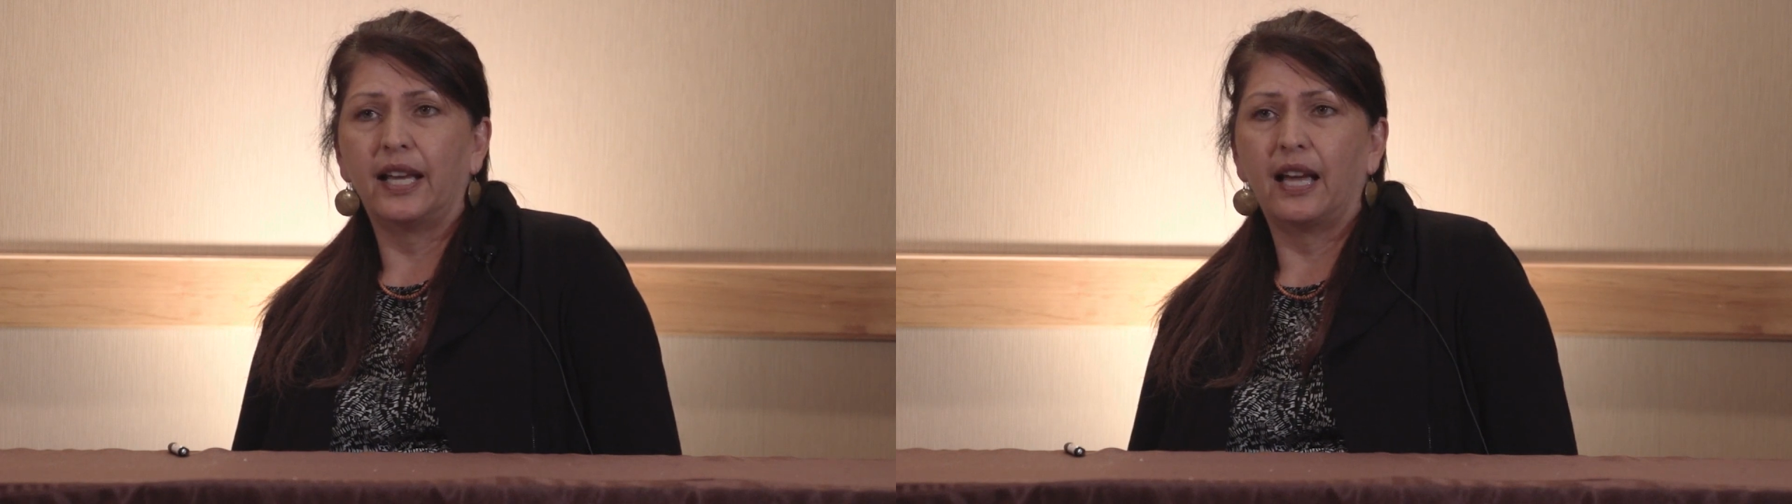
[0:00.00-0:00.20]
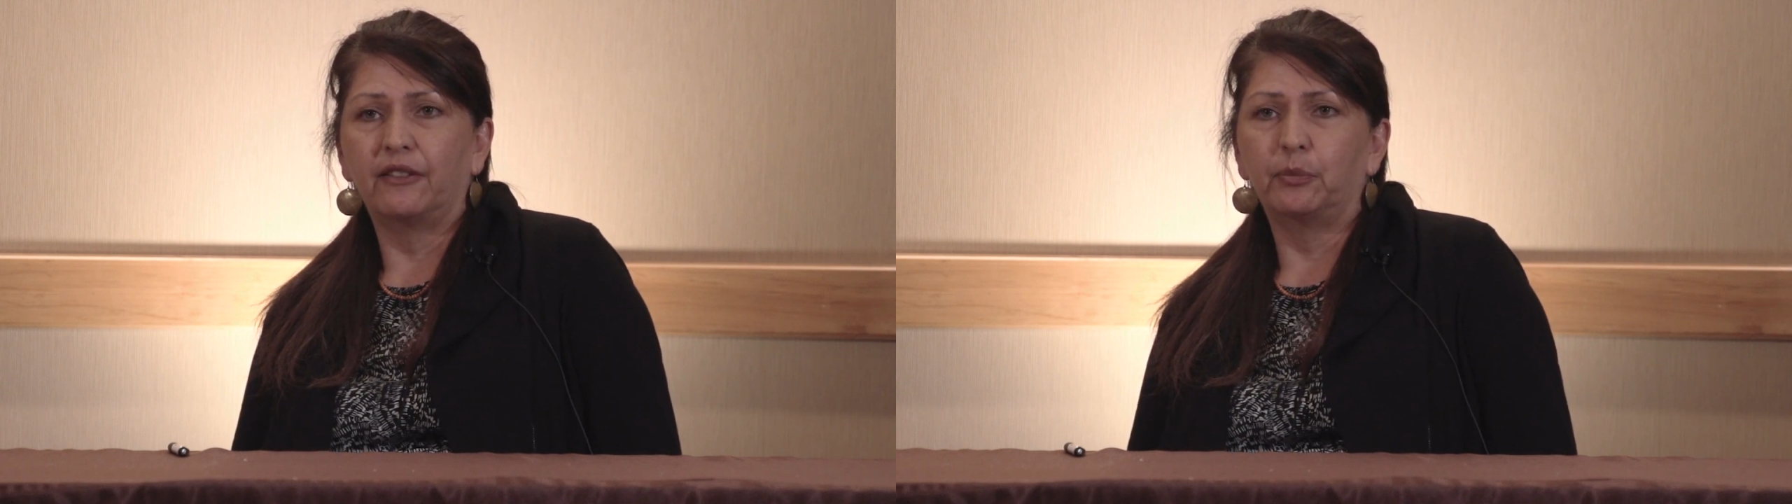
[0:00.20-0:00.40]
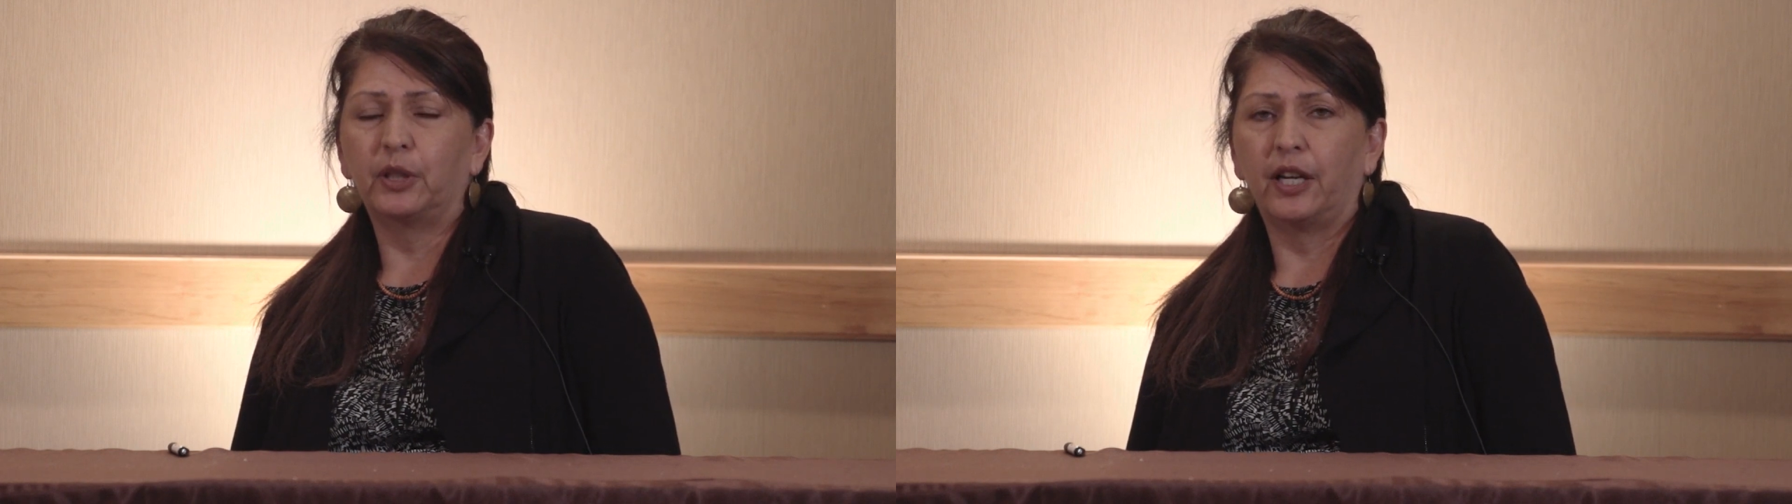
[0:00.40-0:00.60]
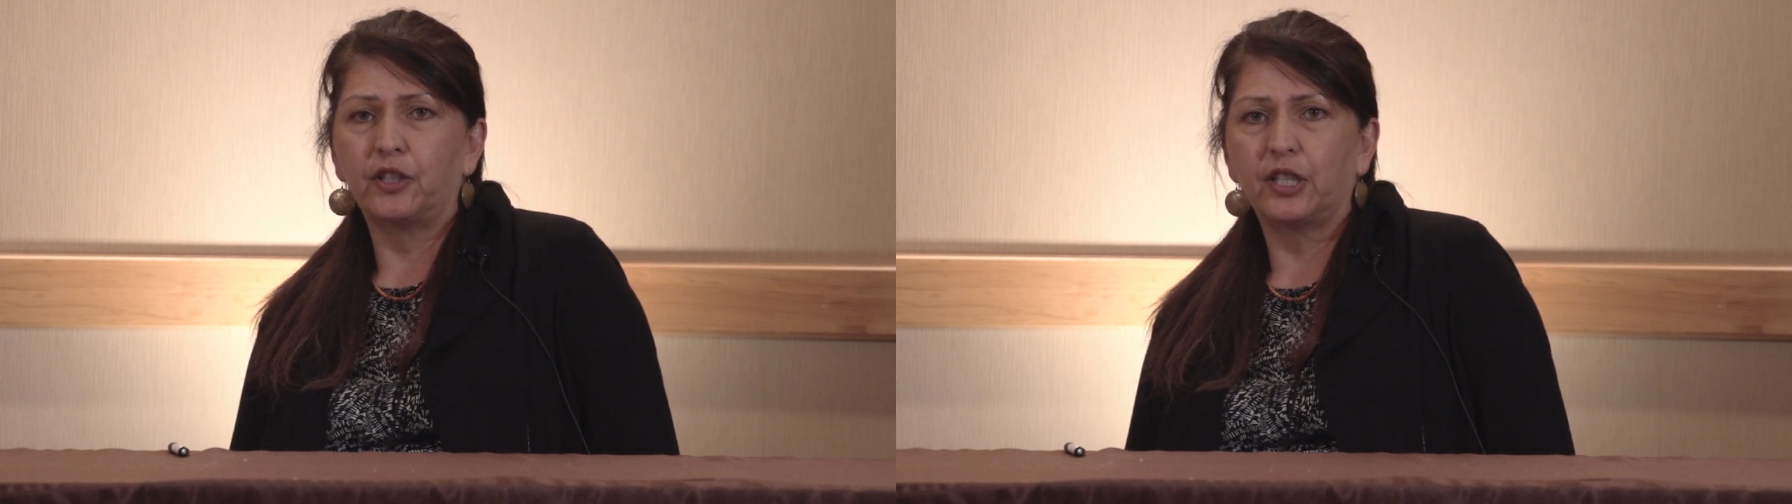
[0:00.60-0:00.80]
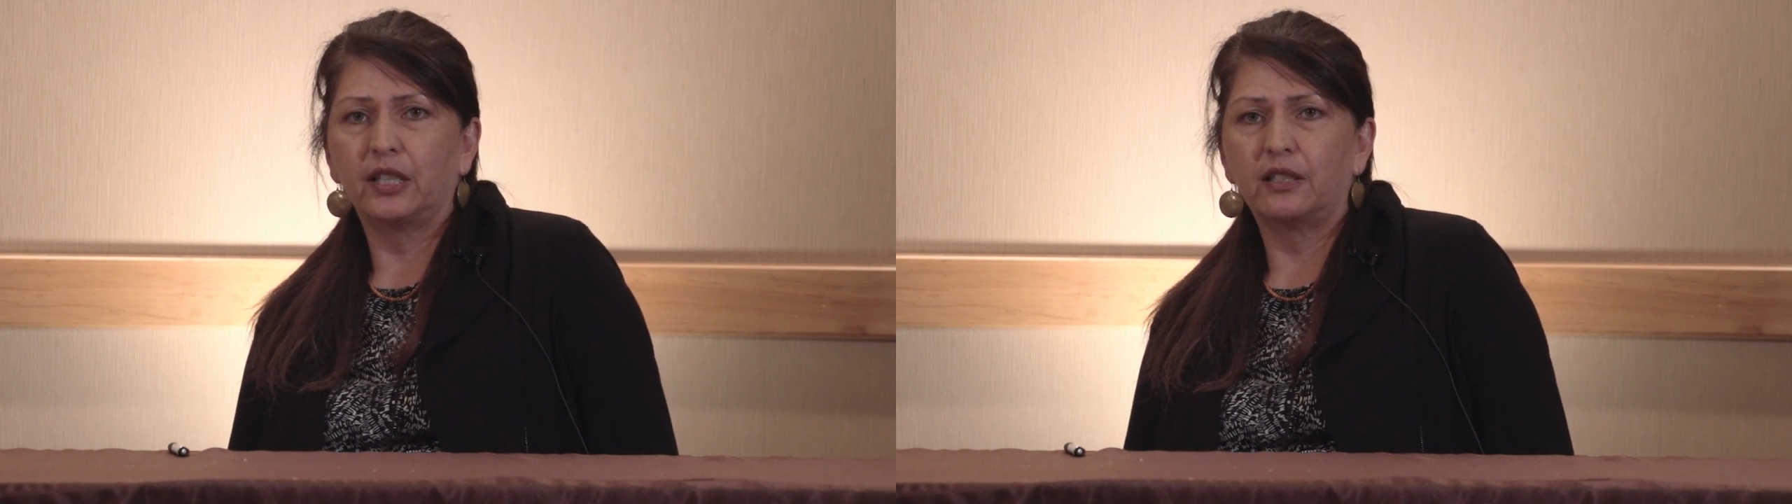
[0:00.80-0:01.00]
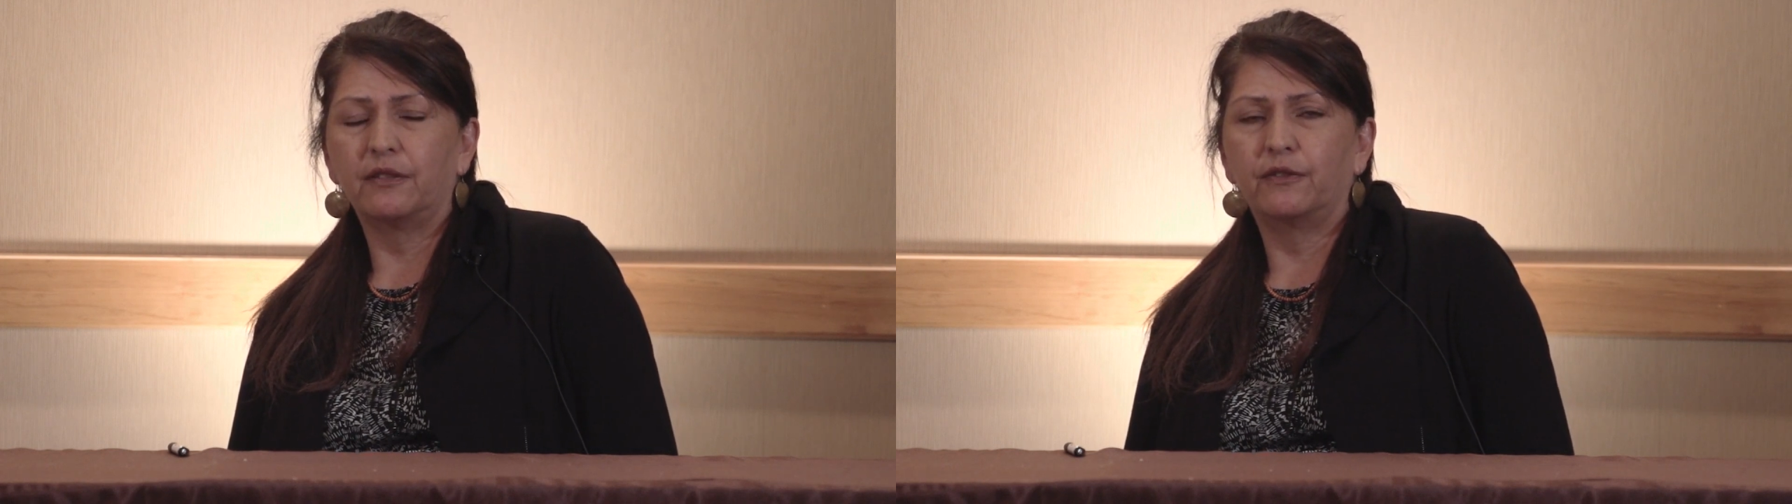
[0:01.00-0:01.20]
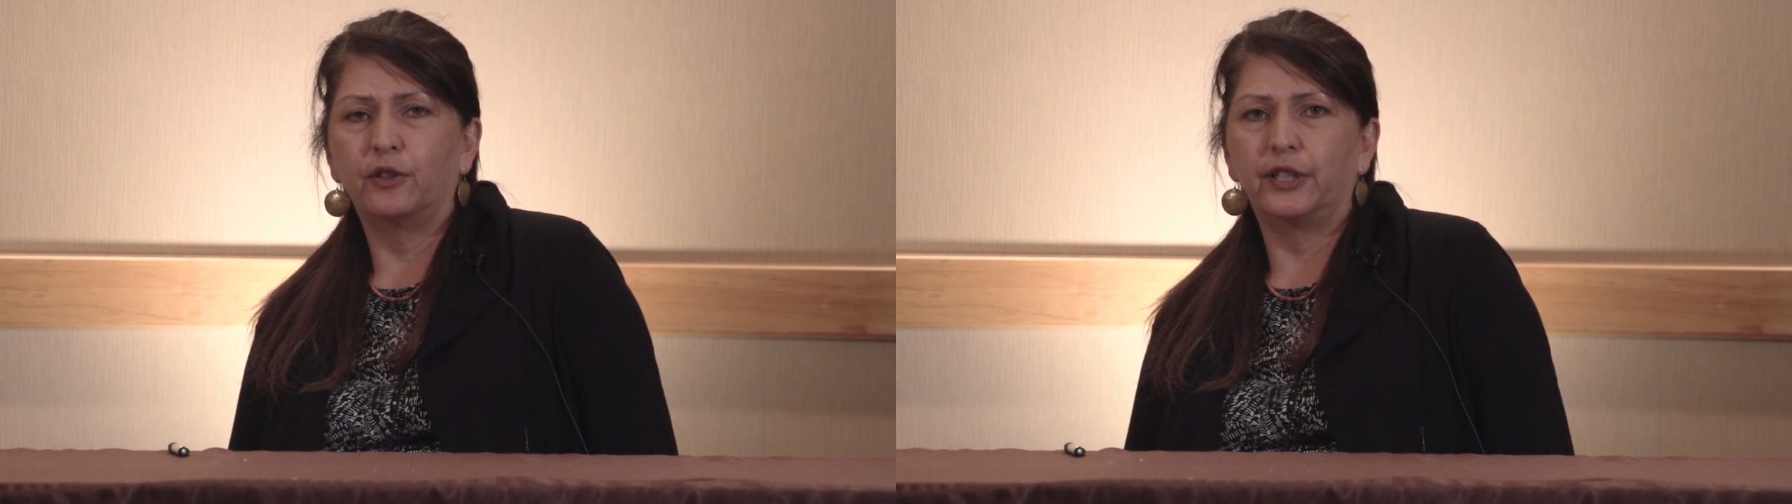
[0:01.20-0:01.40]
I have a project